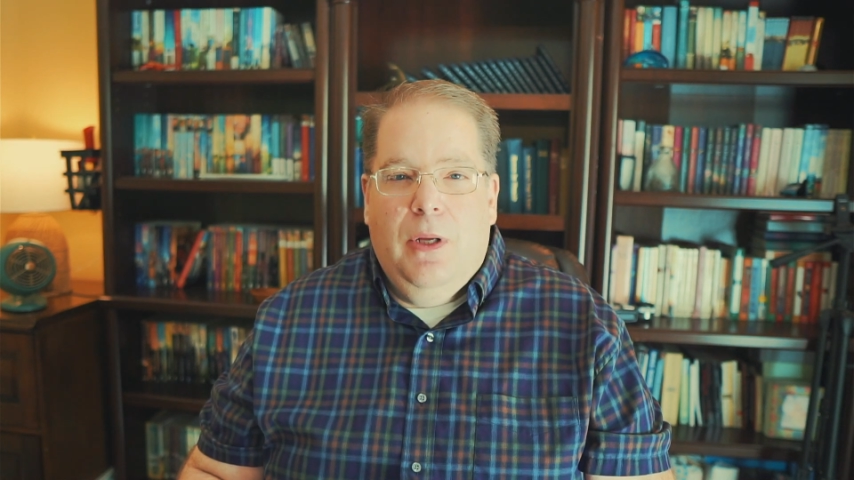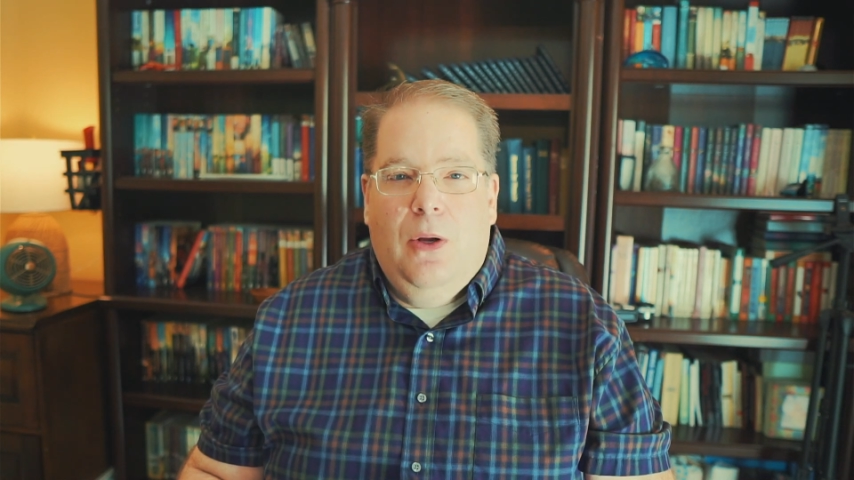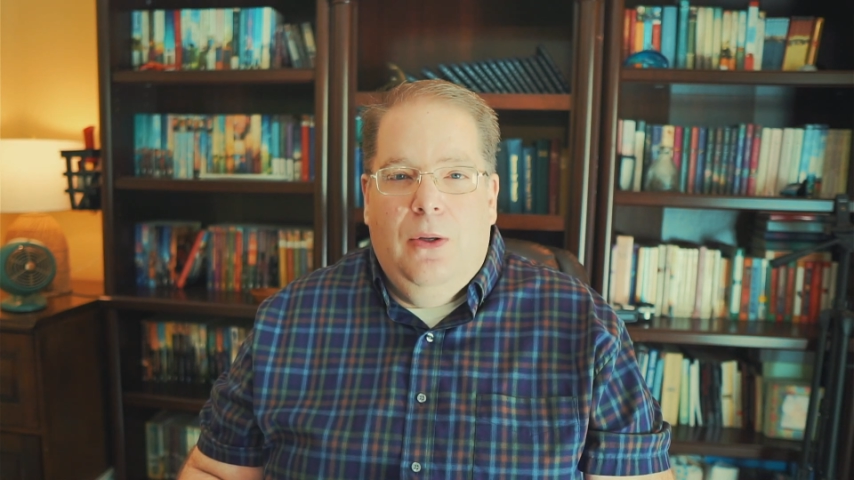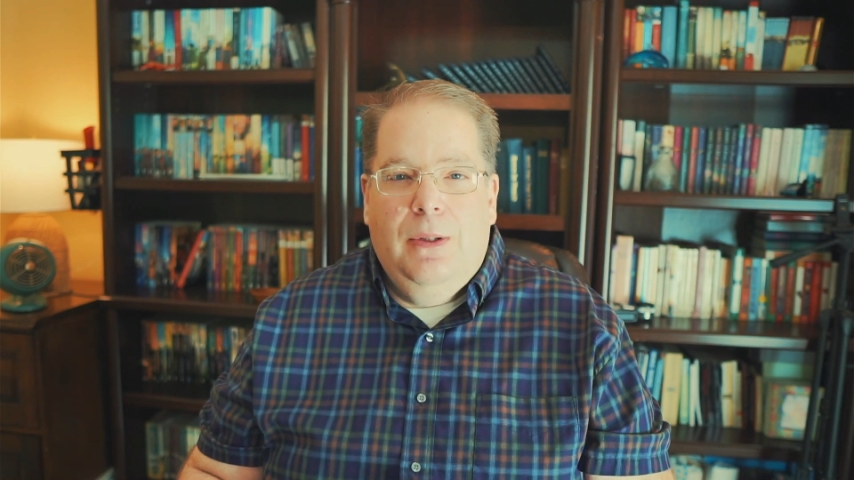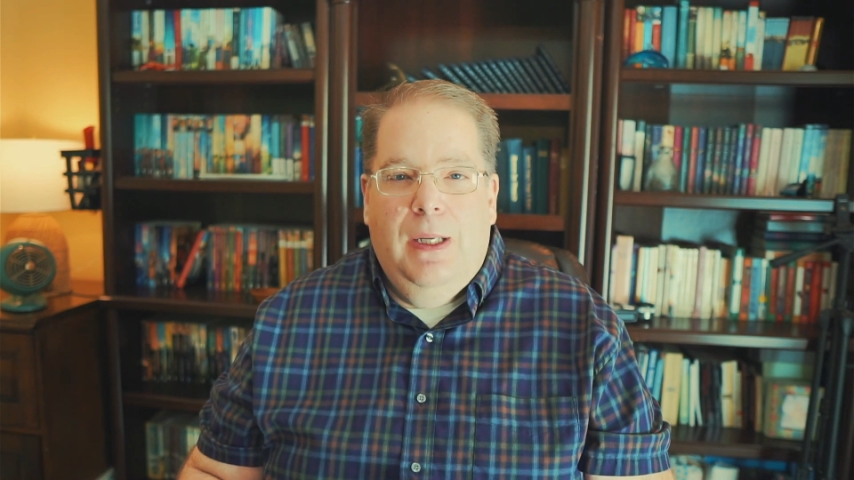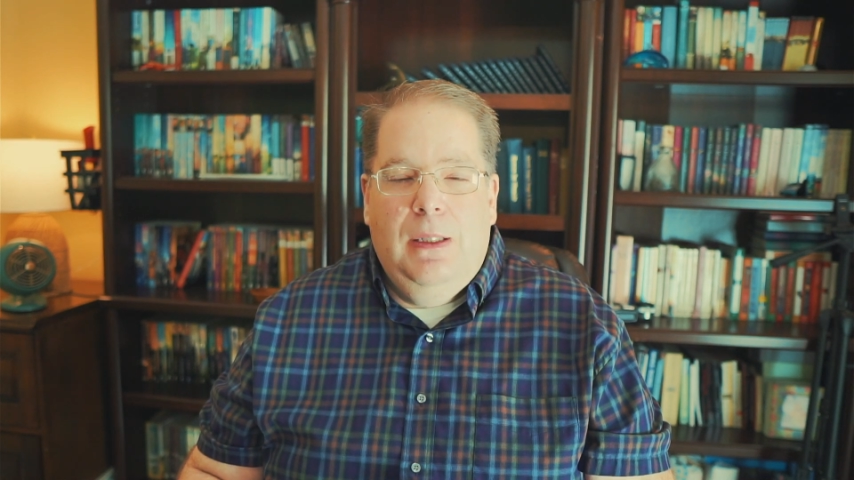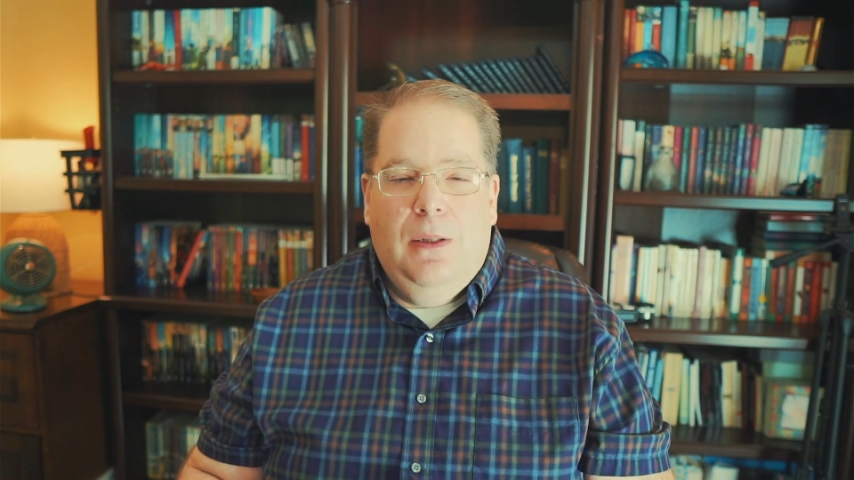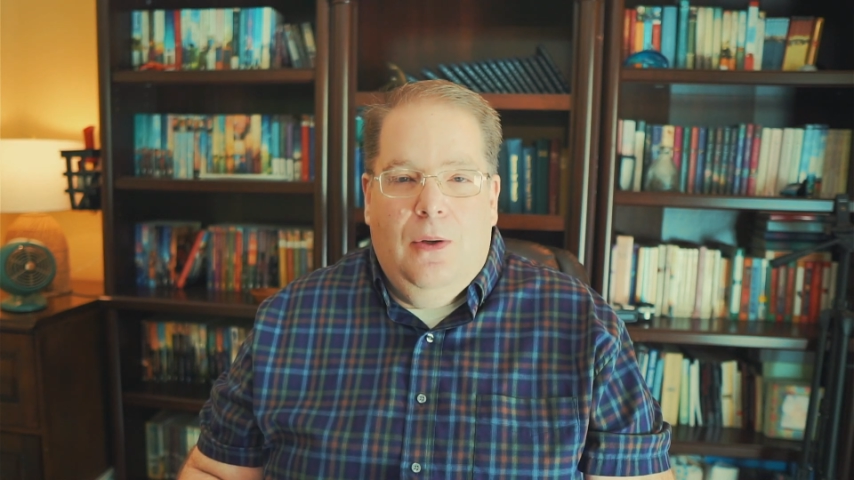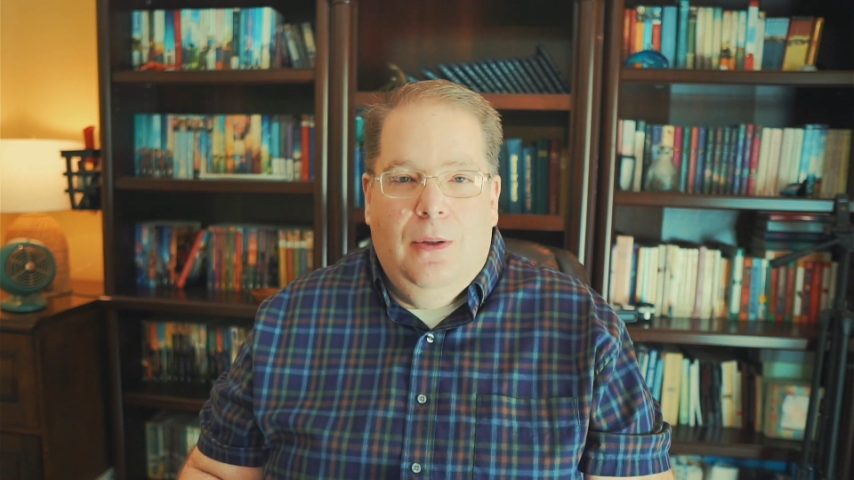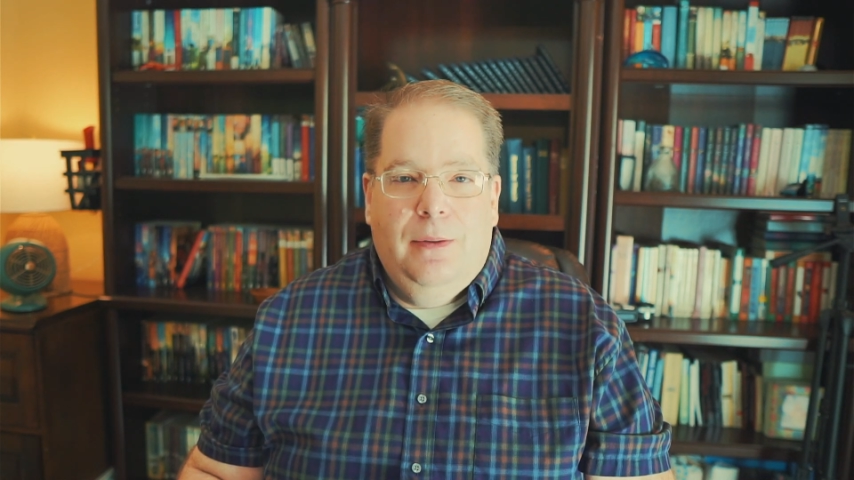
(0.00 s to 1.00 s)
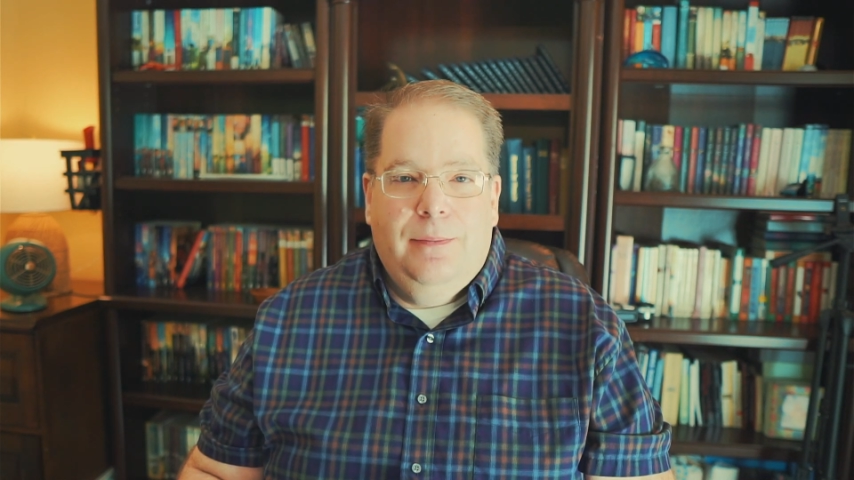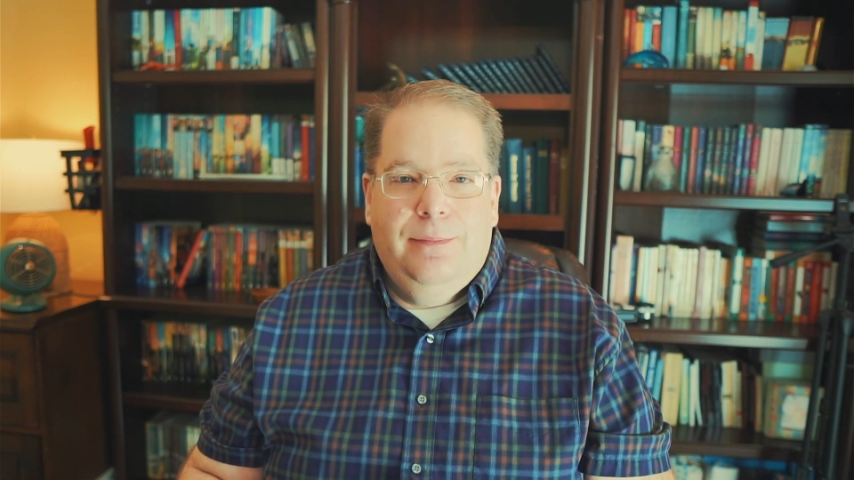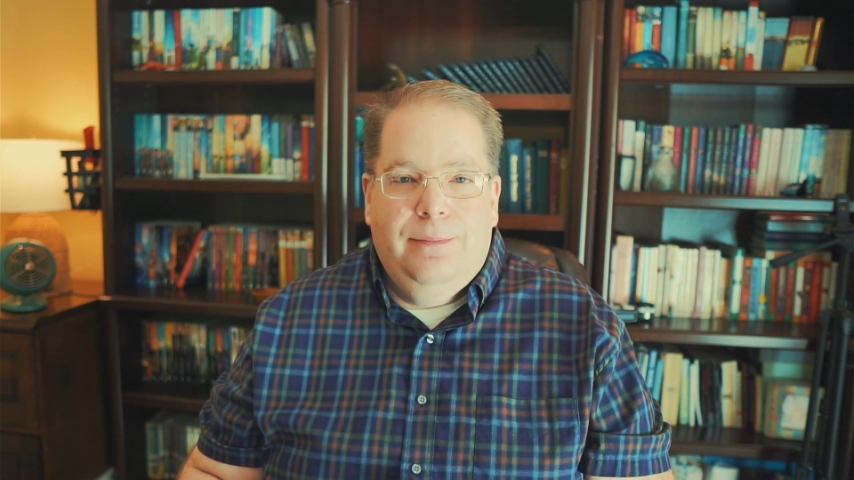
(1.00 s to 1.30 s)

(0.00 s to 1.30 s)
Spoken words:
all day long.